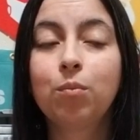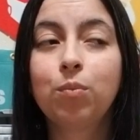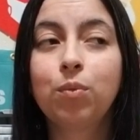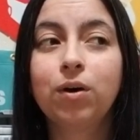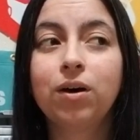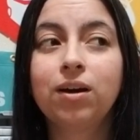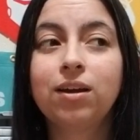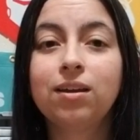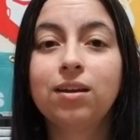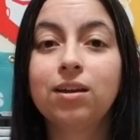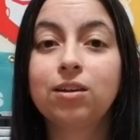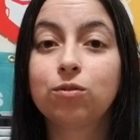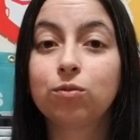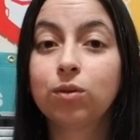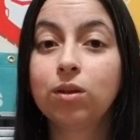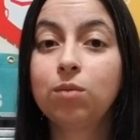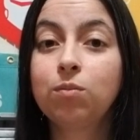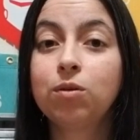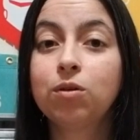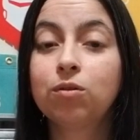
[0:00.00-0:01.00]
But it's
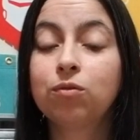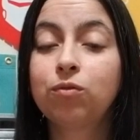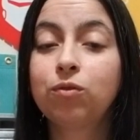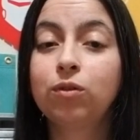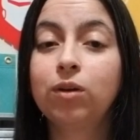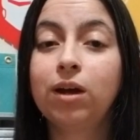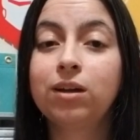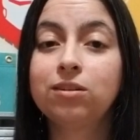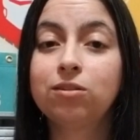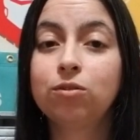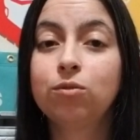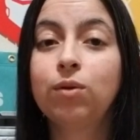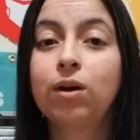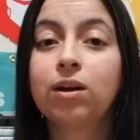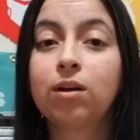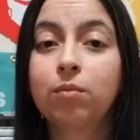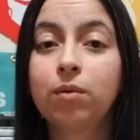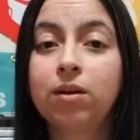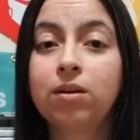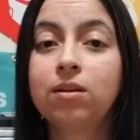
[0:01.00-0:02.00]
really beautiful. I do
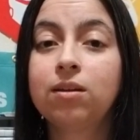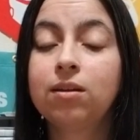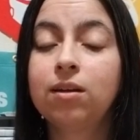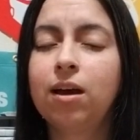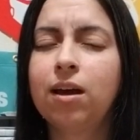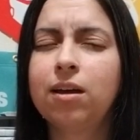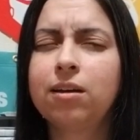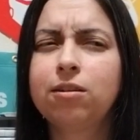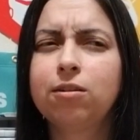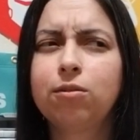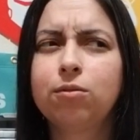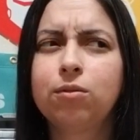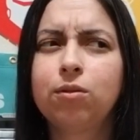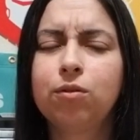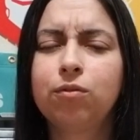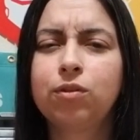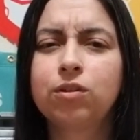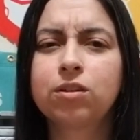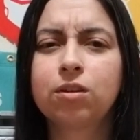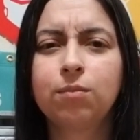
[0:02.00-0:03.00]
recommend it. I don't
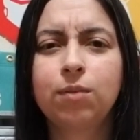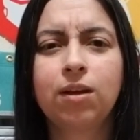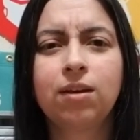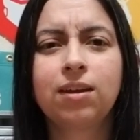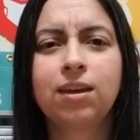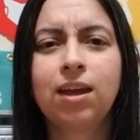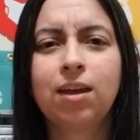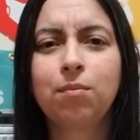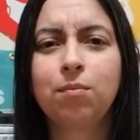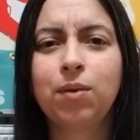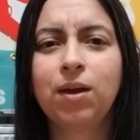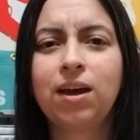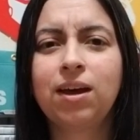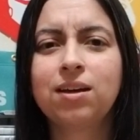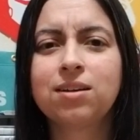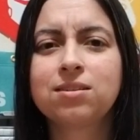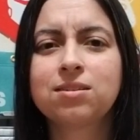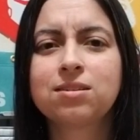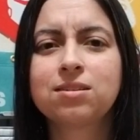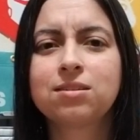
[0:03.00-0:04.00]
know if it's going to be on Game
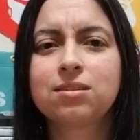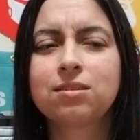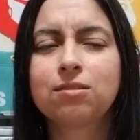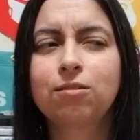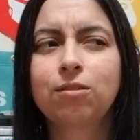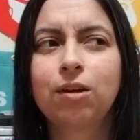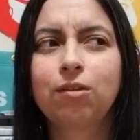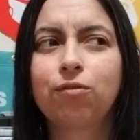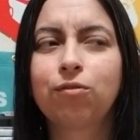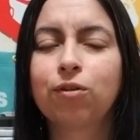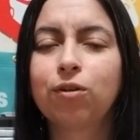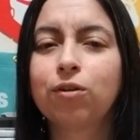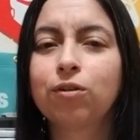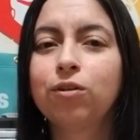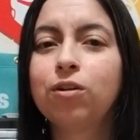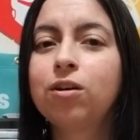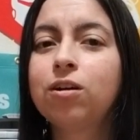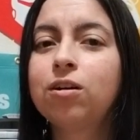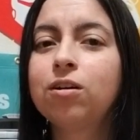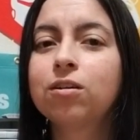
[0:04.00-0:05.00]
Pass for
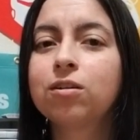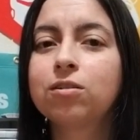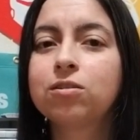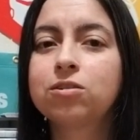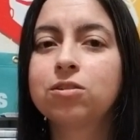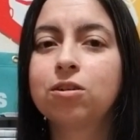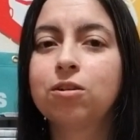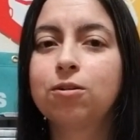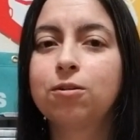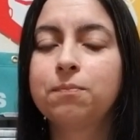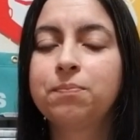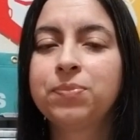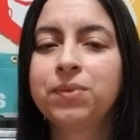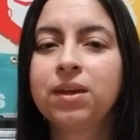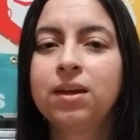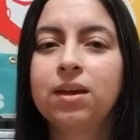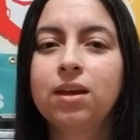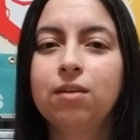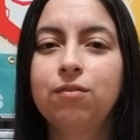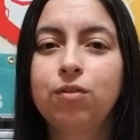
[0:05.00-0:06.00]
long, so
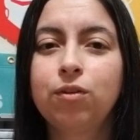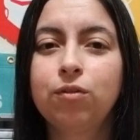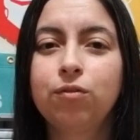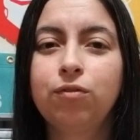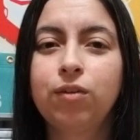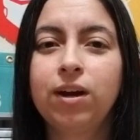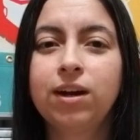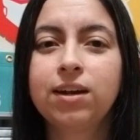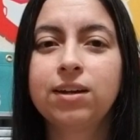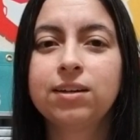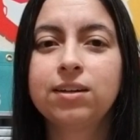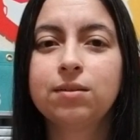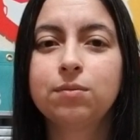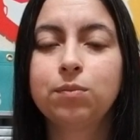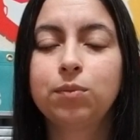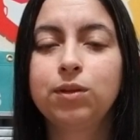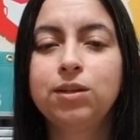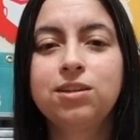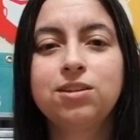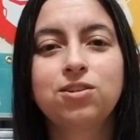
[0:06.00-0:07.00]
if you find
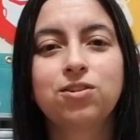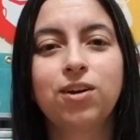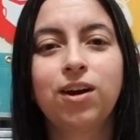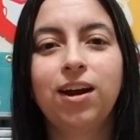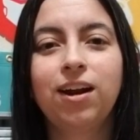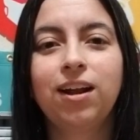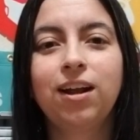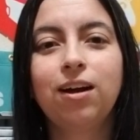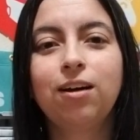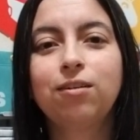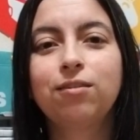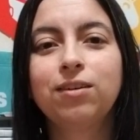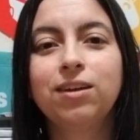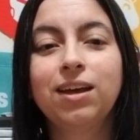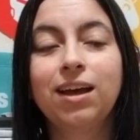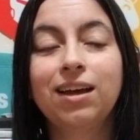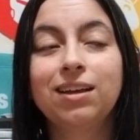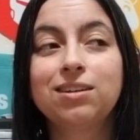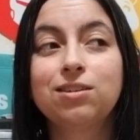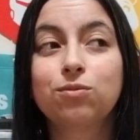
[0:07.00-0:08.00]
it, please try it out.
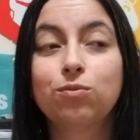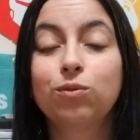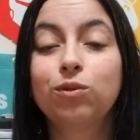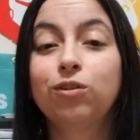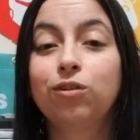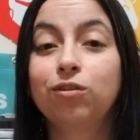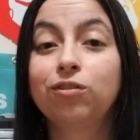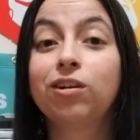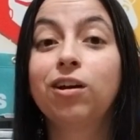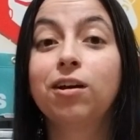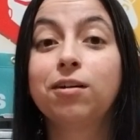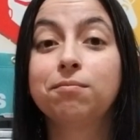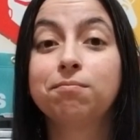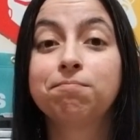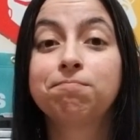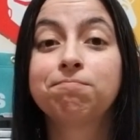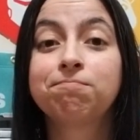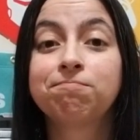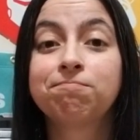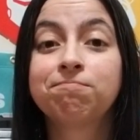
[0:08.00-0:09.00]
It's worth your time.
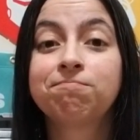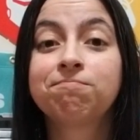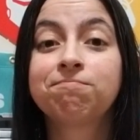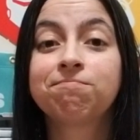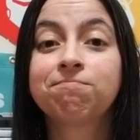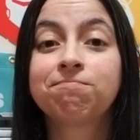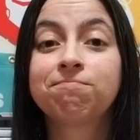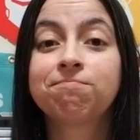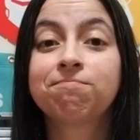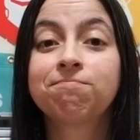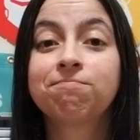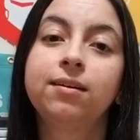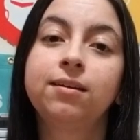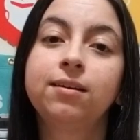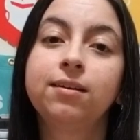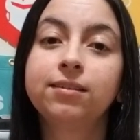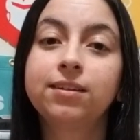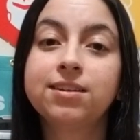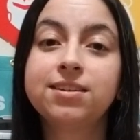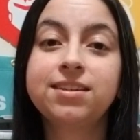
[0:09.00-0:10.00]

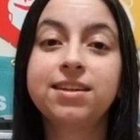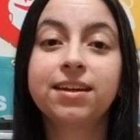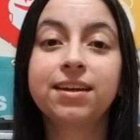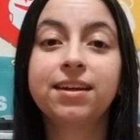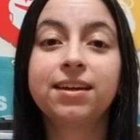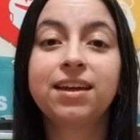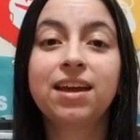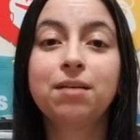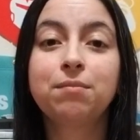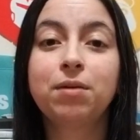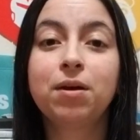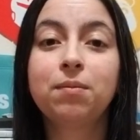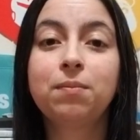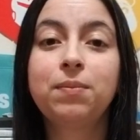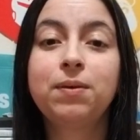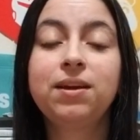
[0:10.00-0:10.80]
The second game I